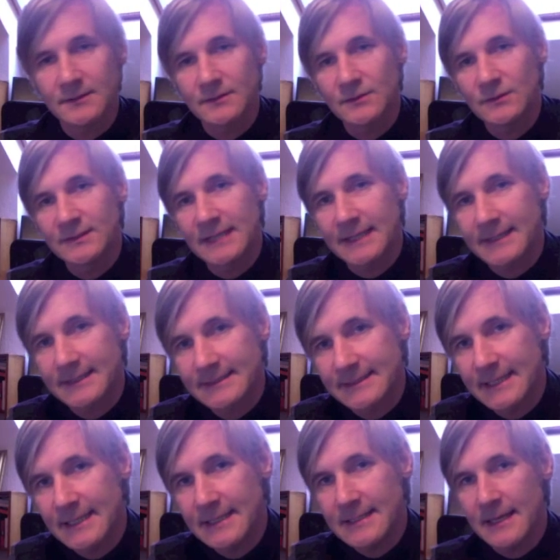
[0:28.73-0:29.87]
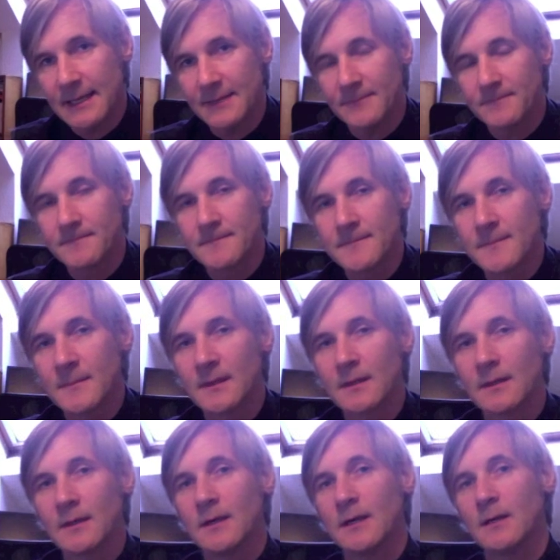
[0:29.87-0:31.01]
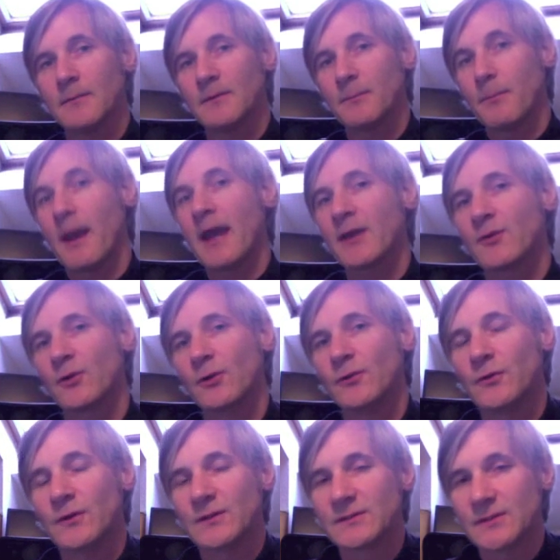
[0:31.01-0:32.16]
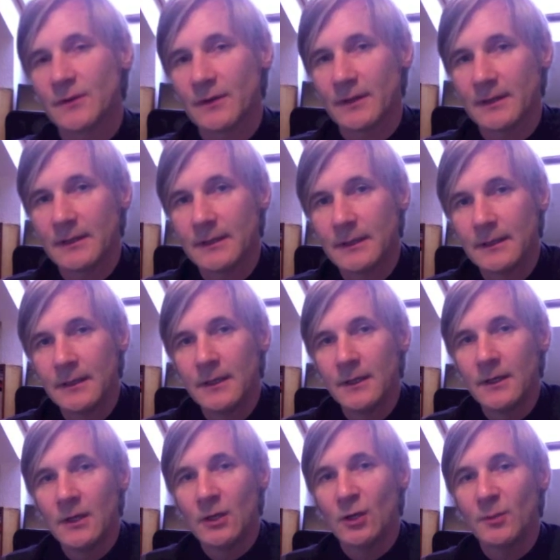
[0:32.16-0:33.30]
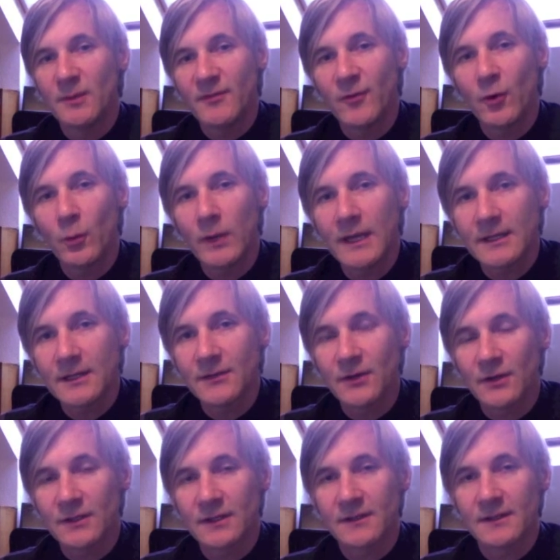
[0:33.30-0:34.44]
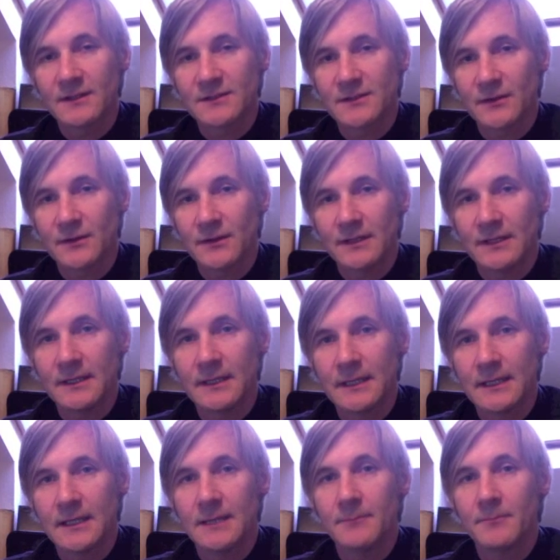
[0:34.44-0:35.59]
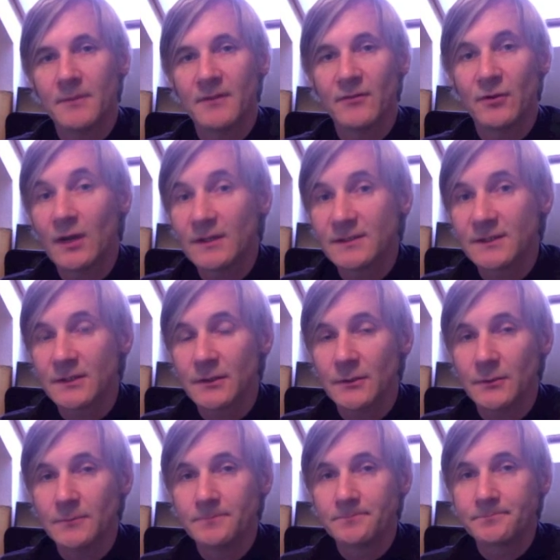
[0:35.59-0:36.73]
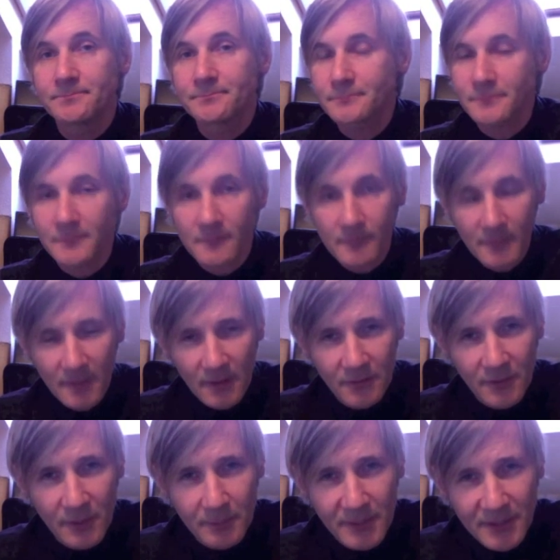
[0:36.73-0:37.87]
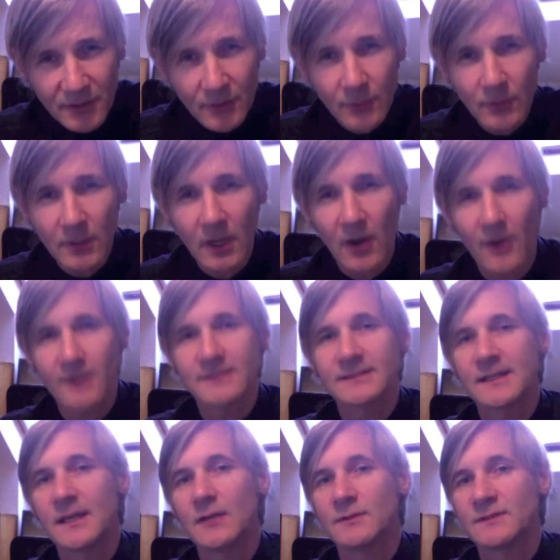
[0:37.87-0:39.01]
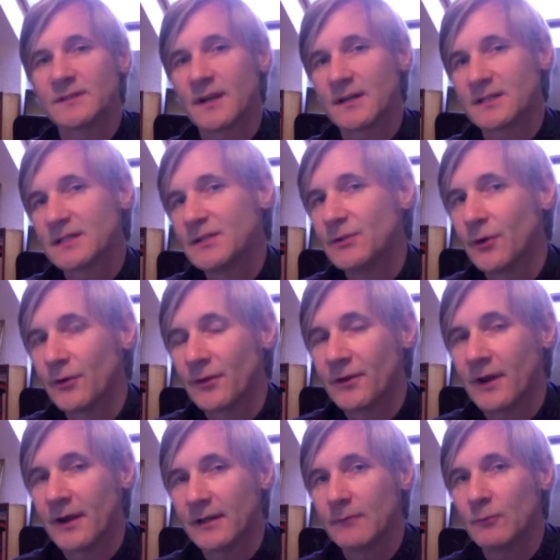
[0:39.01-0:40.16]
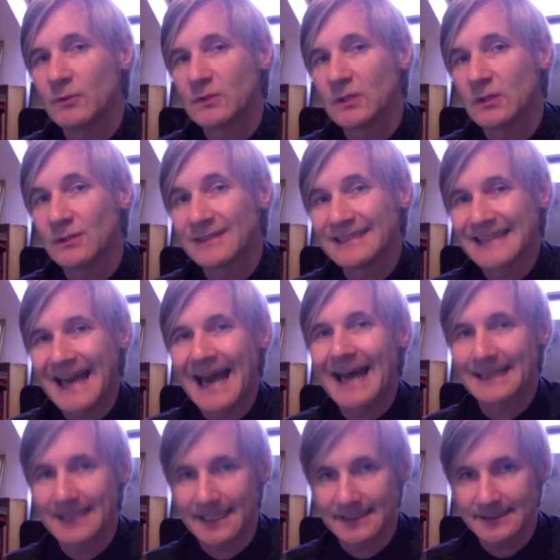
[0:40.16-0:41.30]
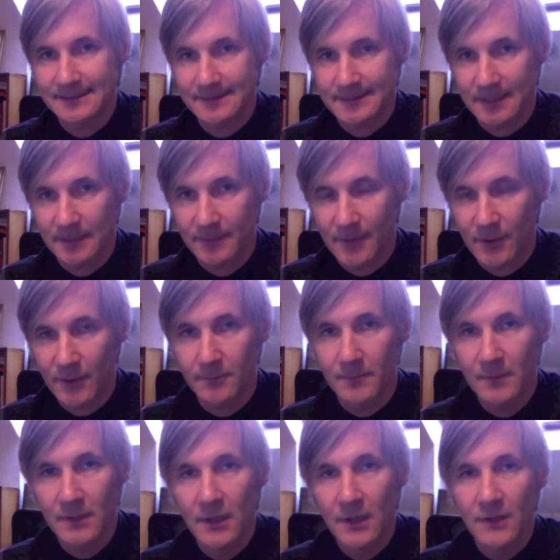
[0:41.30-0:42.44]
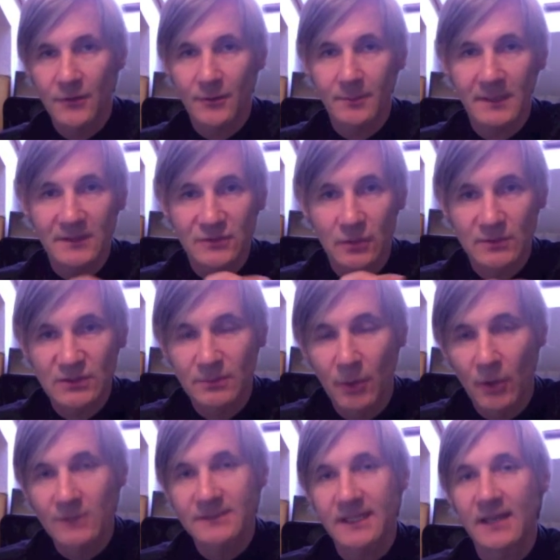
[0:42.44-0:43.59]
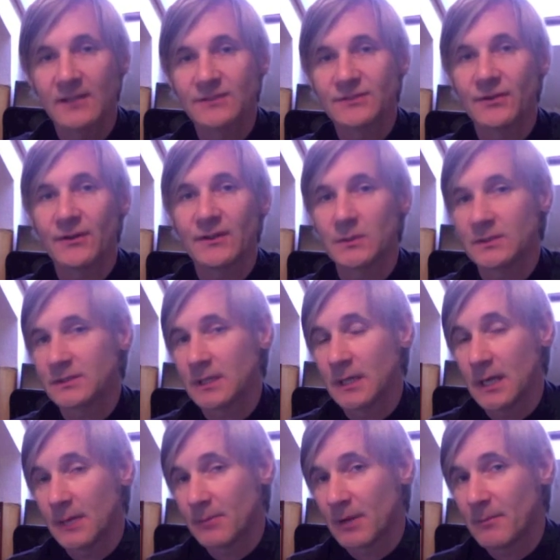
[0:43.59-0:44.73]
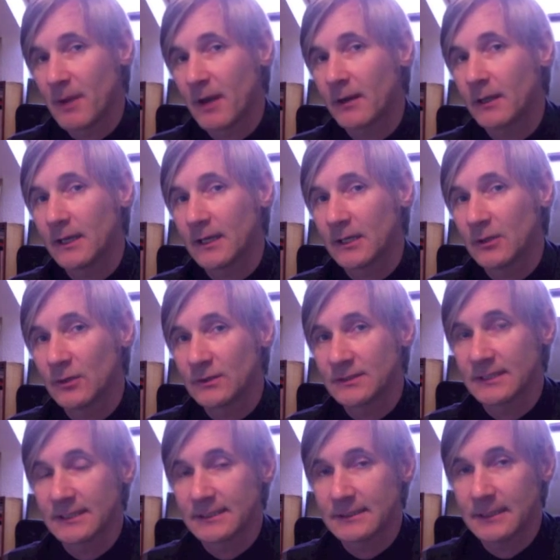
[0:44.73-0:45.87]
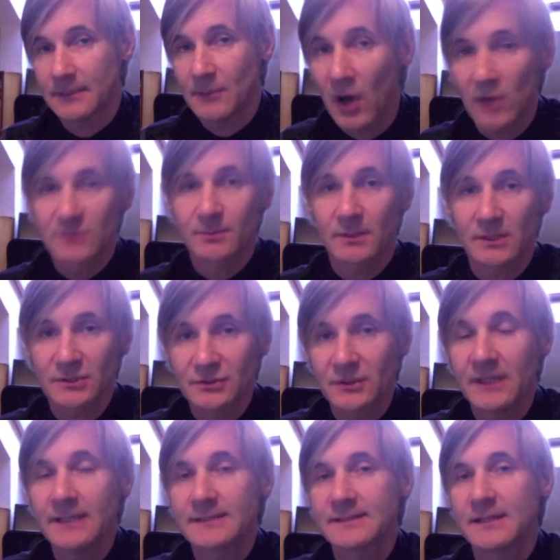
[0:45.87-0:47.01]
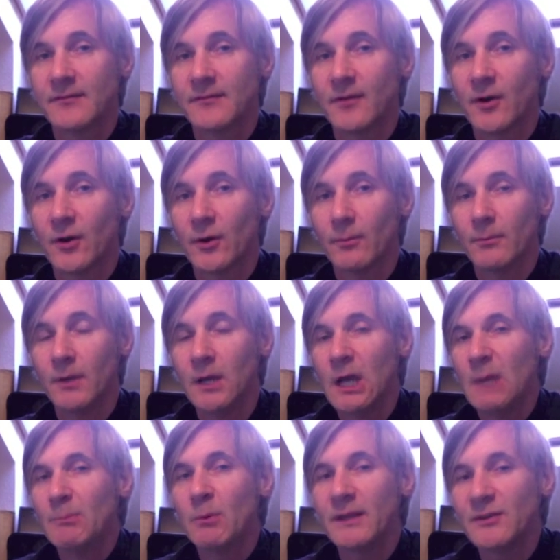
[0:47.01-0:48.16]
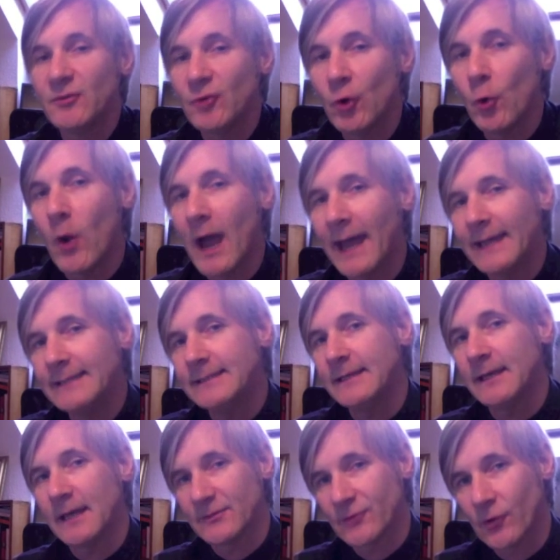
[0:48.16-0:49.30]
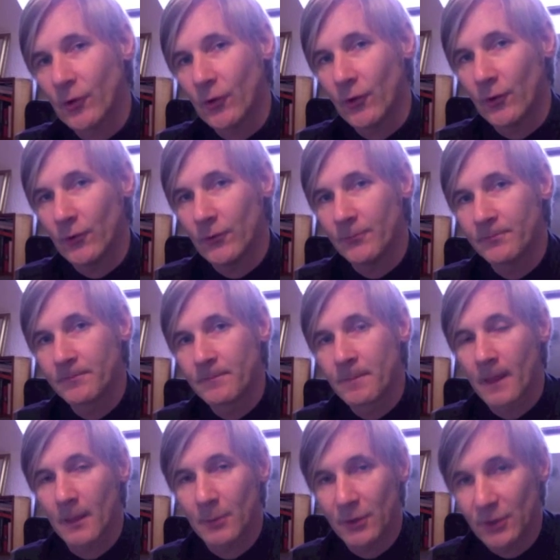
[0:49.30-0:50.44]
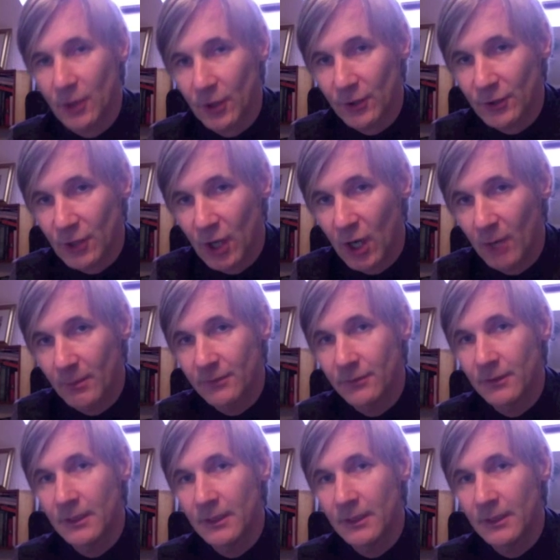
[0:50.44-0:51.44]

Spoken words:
To set the scene then, the background to the study. Now, before we had conducted this study a few years ago, there had been no large-scale research in Northern Ireland which looked at adolescent self-harm. There had been some small-scale studies which primarily had looked at hospital-treated self-harm, but we had no idea at all about how common